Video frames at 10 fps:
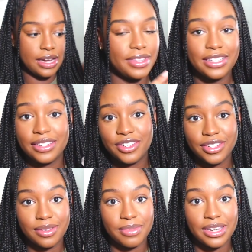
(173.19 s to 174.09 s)
This is just
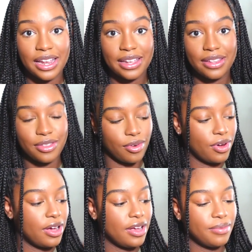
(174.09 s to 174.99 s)
something that I can throw
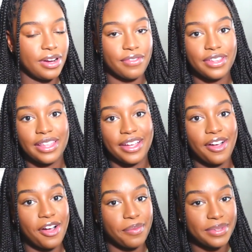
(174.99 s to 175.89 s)
on when everything
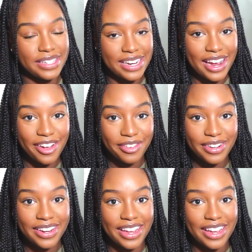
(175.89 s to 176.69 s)
calms down